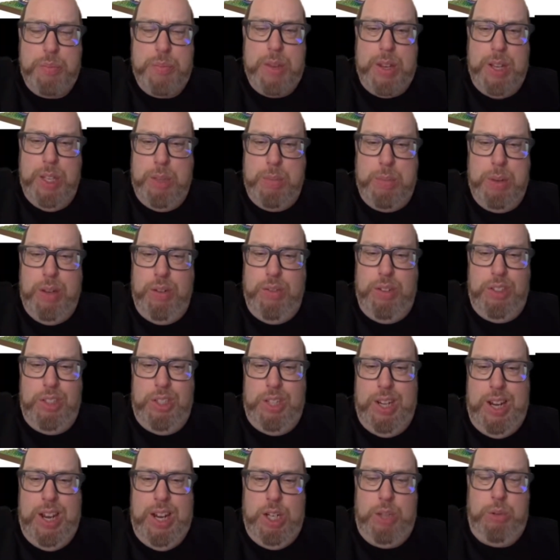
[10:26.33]
As powerful as
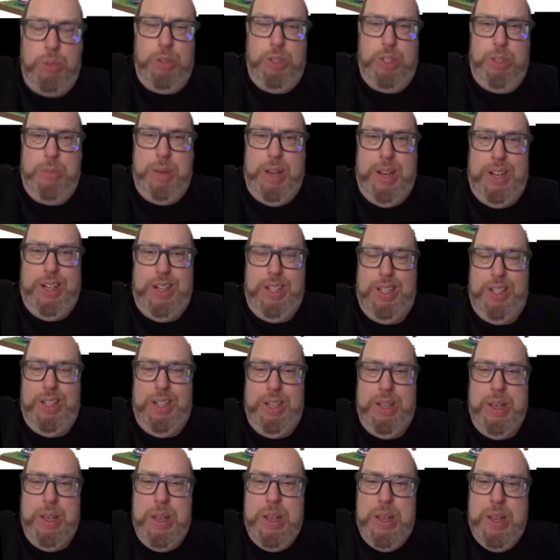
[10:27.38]
the Gash wasn't back in the
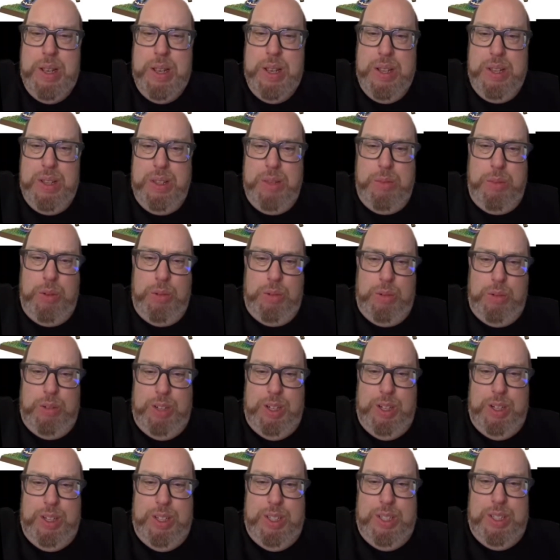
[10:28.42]
day, the model
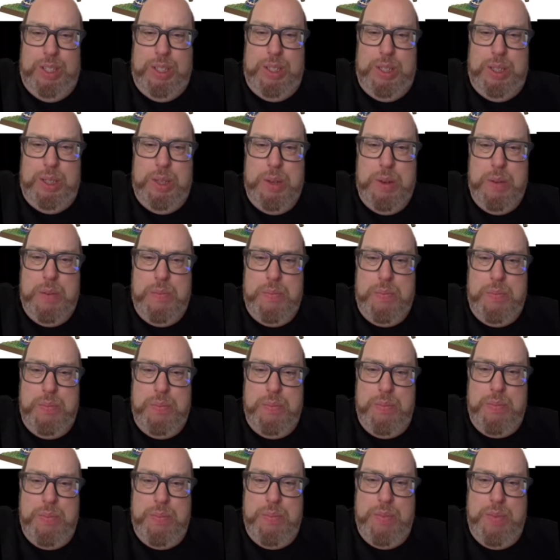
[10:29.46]
really is
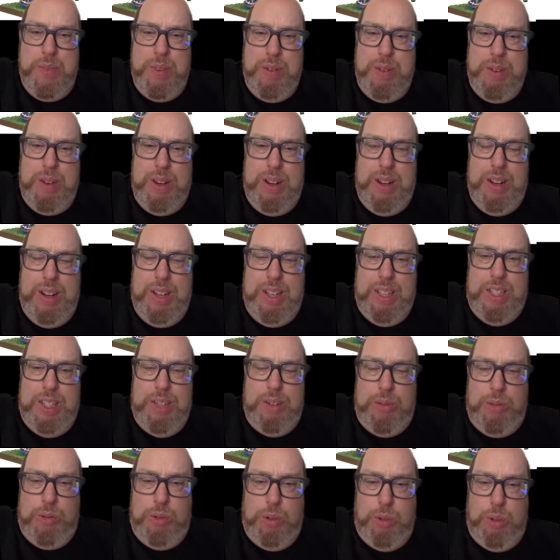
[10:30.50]
classic
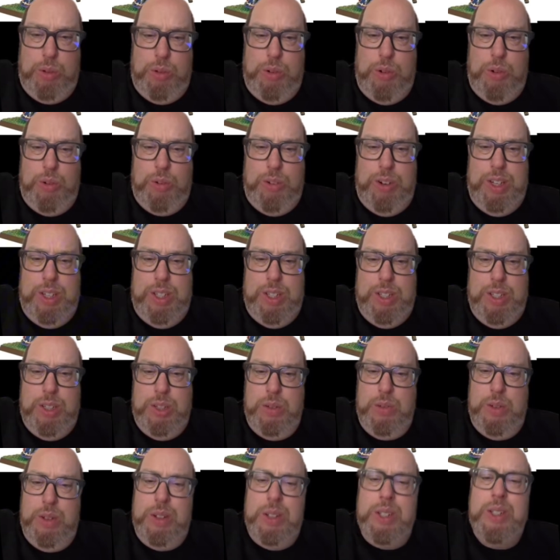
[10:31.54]
for all the wrong reasons,
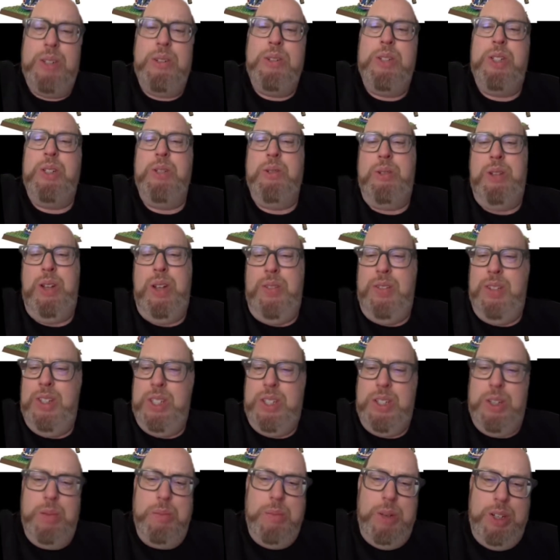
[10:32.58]
although I do still love it
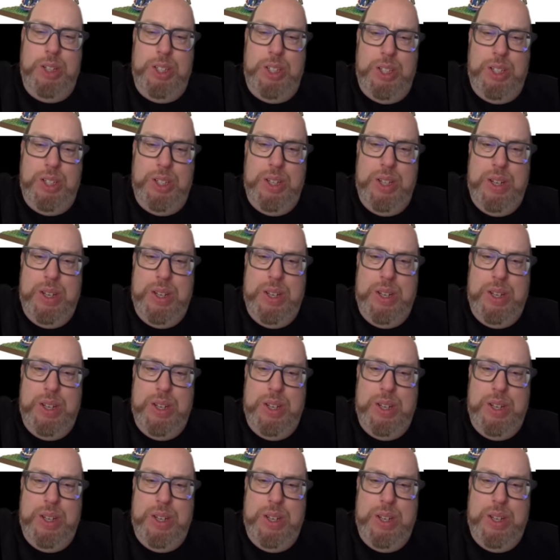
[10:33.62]
so much.